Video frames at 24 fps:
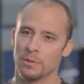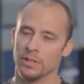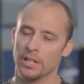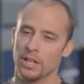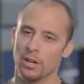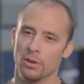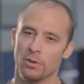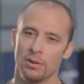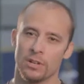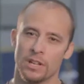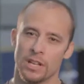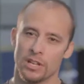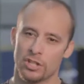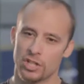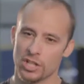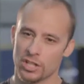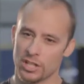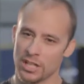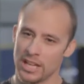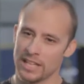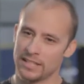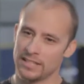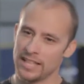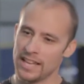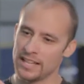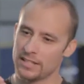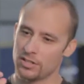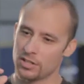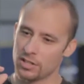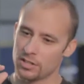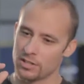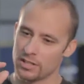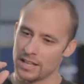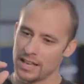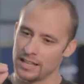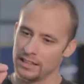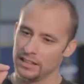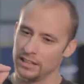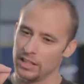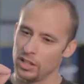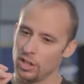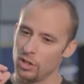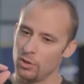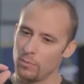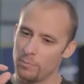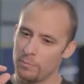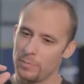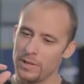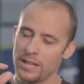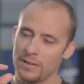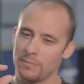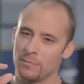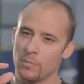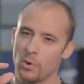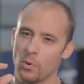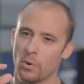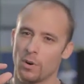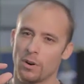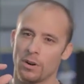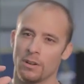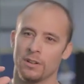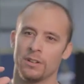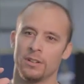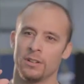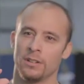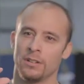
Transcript: were little. It takes just that little bit more,